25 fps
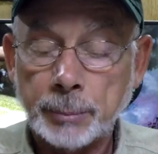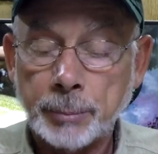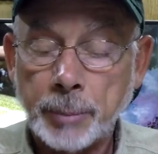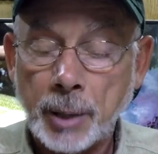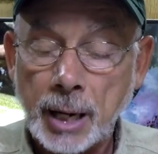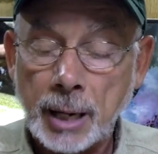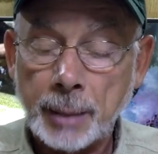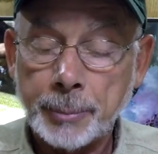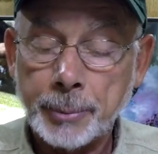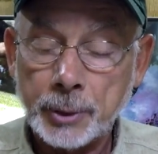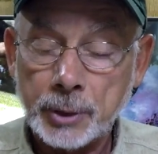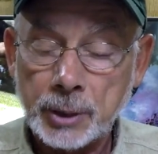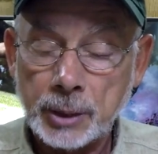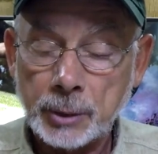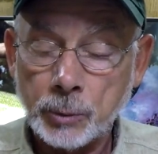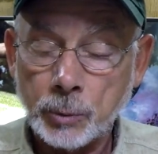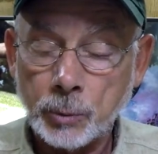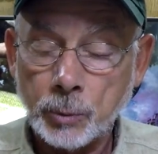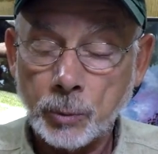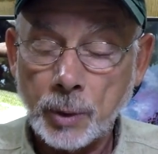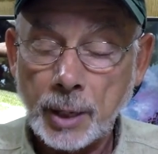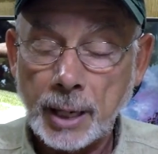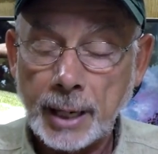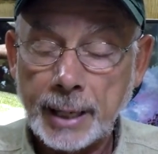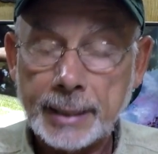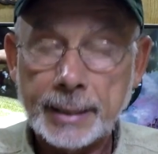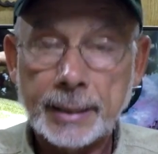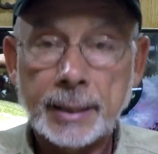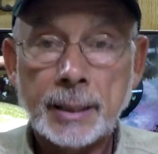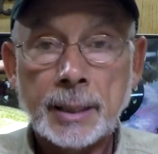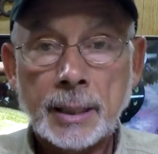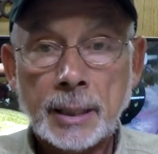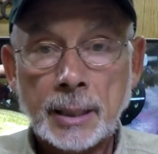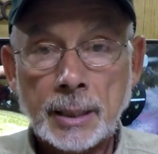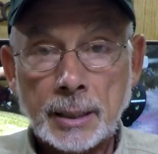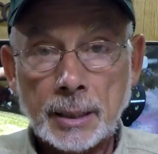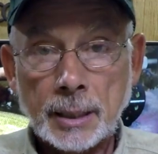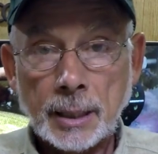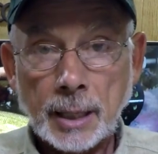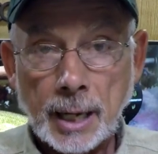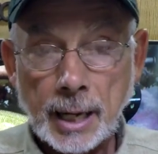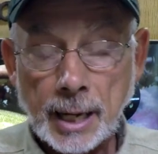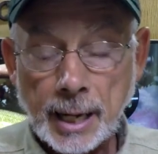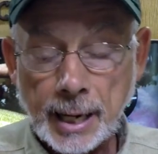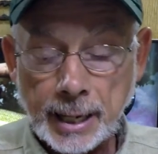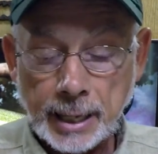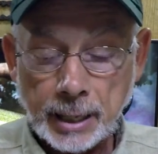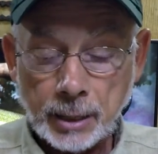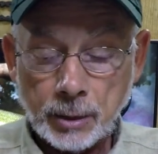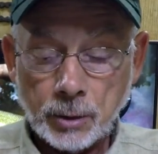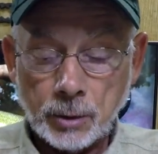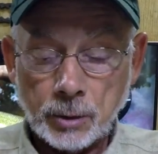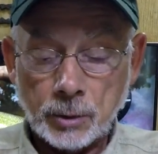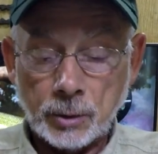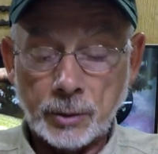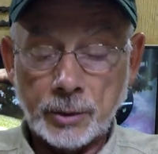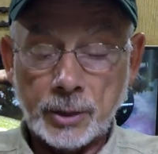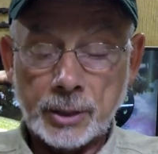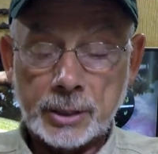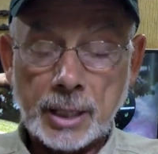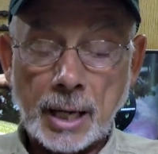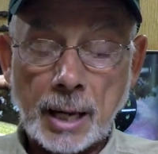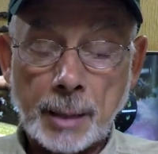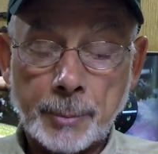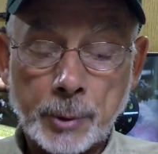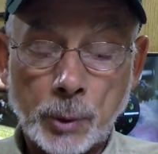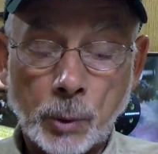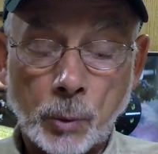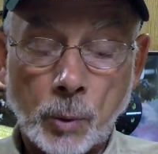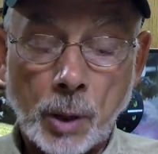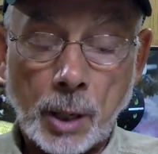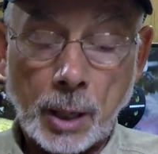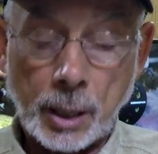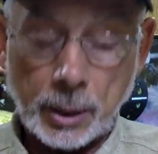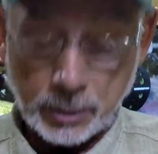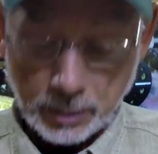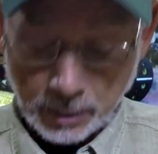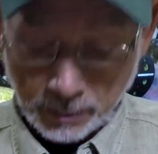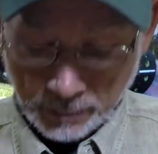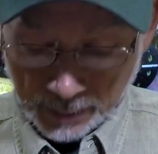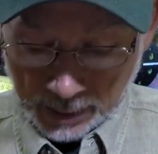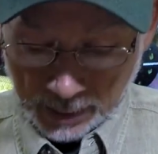popper to ride higher on the top of the water.